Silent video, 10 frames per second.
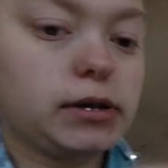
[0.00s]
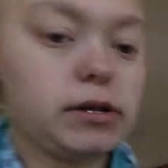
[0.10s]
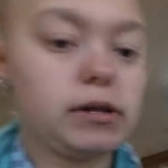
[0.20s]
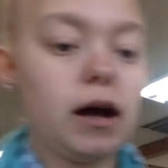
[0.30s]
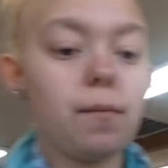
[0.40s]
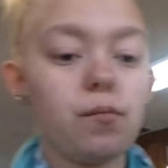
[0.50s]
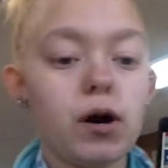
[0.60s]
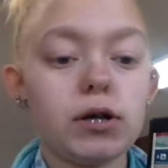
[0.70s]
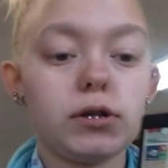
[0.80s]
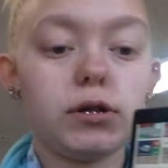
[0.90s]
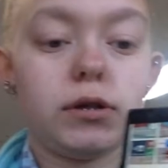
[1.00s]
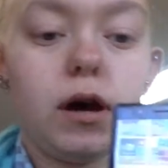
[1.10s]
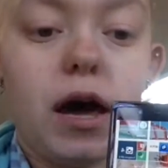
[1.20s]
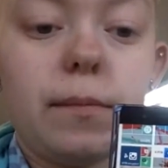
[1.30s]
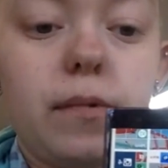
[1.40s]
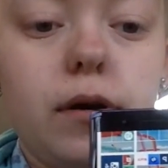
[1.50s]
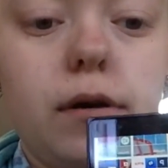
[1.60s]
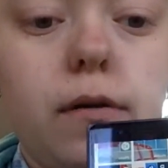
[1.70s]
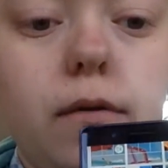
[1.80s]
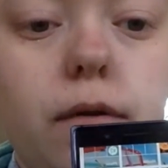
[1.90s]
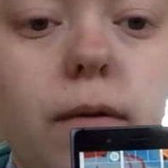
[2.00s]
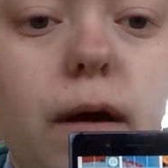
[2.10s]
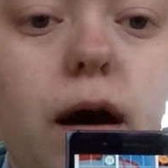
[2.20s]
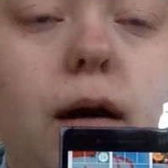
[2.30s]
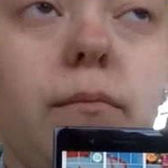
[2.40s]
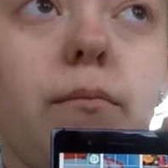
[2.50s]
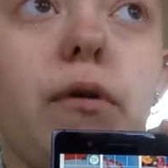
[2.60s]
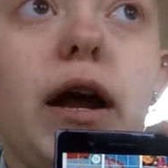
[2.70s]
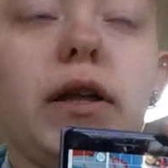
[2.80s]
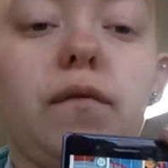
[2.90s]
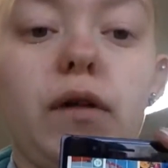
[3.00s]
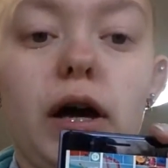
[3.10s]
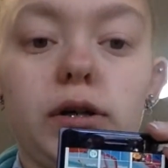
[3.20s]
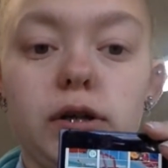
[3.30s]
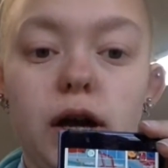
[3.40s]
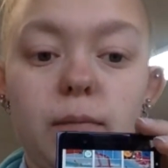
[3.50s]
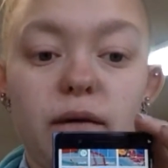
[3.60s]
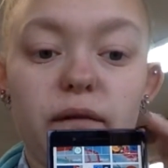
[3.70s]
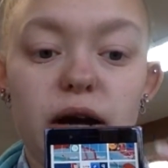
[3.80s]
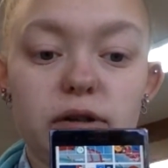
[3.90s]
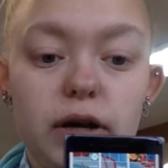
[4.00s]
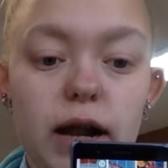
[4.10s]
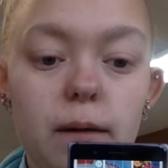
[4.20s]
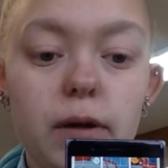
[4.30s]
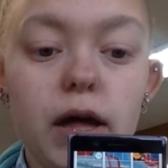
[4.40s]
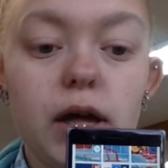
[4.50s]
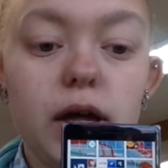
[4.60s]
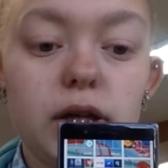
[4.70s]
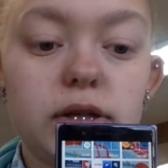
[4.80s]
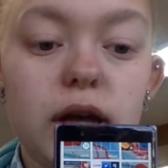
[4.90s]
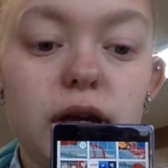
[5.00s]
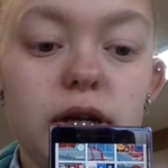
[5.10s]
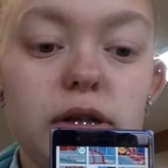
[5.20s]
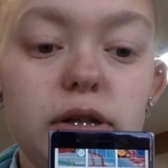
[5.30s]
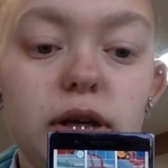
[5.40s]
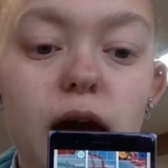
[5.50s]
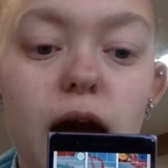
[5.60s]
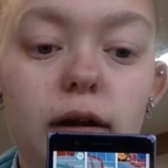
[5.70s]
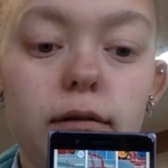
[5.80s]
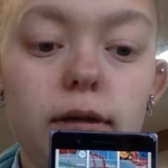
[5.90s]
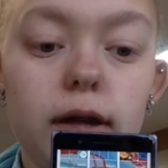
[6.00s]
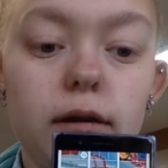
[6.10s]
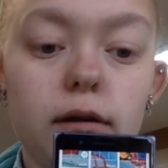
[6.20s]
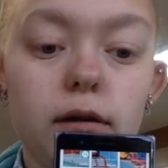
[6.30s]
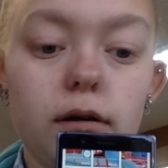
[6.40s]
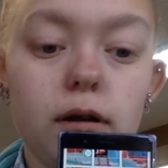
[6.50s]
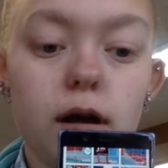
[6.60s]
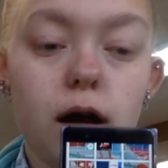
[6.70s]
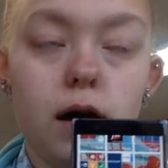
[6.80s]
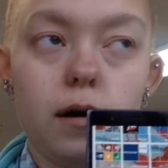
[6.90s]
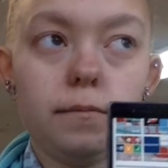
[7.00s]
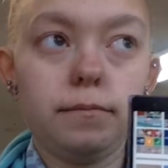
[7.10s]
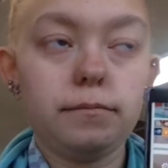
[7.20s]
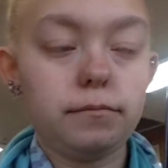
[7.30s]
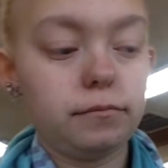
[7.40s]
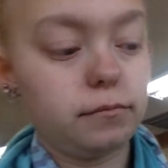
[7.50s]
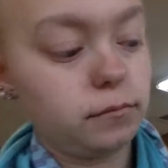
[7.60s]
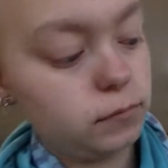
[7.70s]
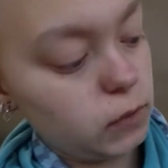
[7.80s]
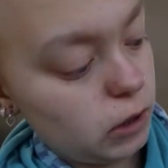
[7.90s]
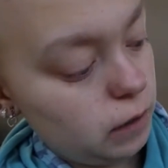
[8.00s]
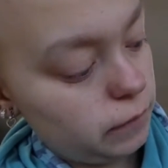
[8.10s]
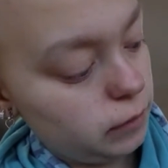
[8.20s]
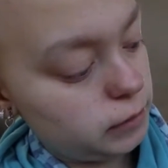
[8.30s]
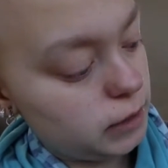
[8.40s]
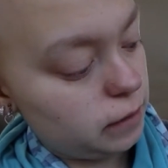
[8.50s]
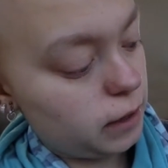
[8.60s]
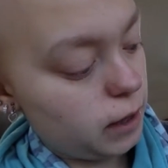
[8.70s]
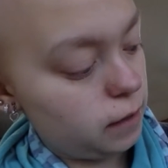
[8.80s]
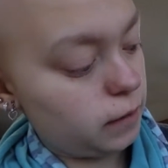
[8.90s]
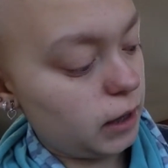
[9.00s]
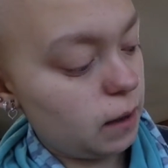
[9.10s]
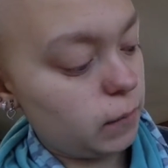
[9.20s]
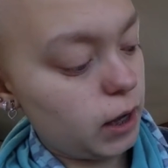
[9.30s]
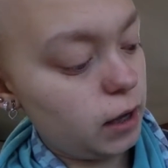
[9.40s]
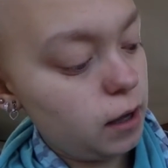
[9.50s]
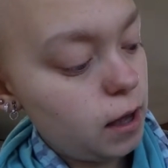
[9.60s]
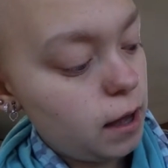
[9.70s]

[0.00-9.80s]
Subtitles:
stopwatch timer, brightest flashlight, my flashlight app, settings, calculator, or however you say that, and then I have my